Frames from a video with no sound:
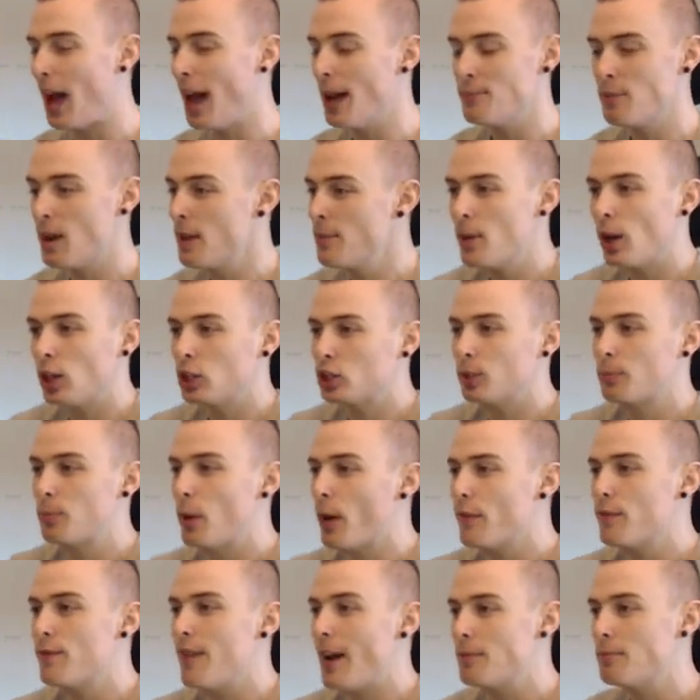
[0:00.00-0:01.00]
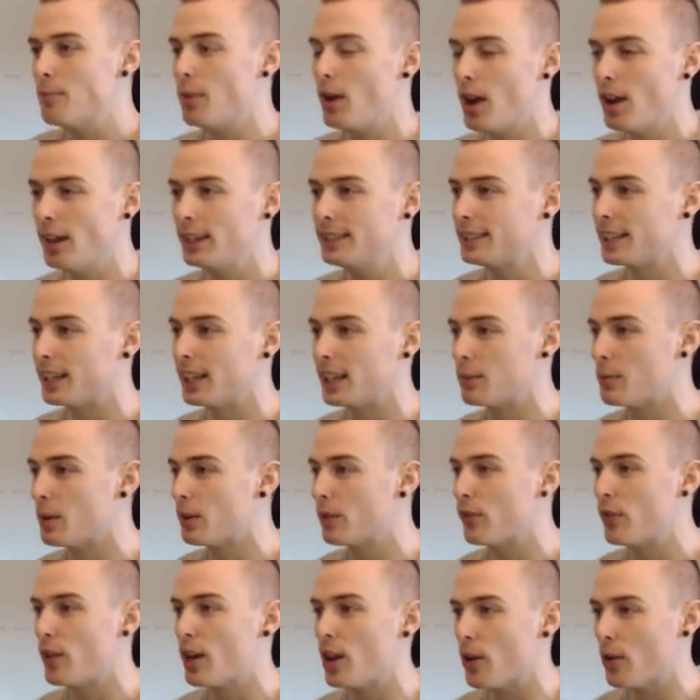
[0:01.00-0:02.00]
And maybe I should put Van Persie in
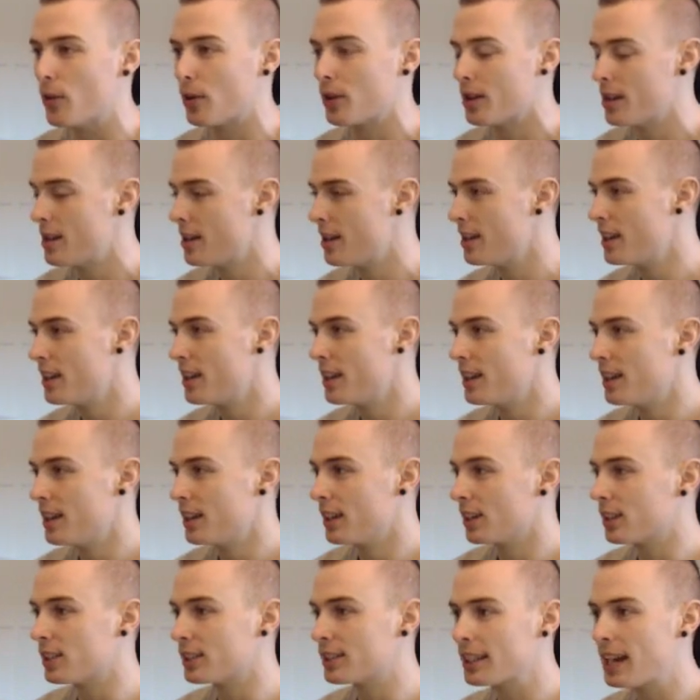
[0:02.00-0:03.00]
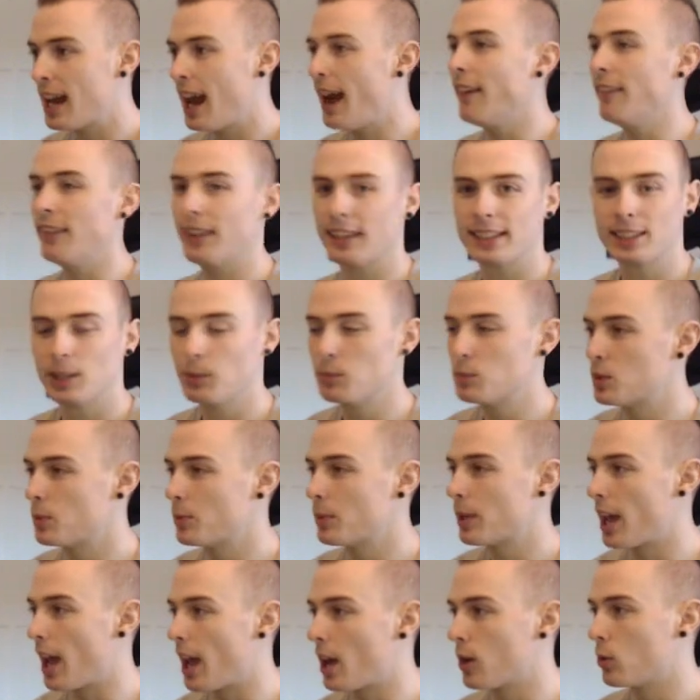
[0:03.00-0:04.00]
midfield. Because Carrick seems to
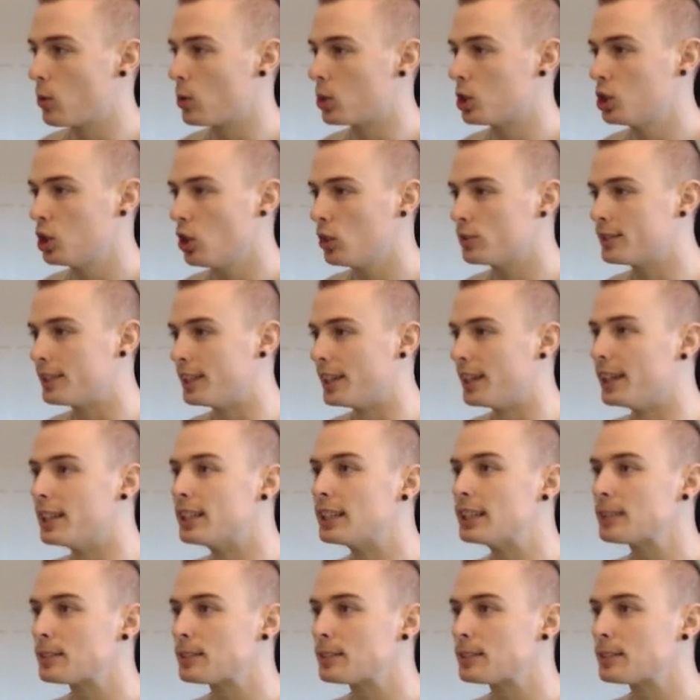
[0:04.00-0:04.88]
be getting all the shots here.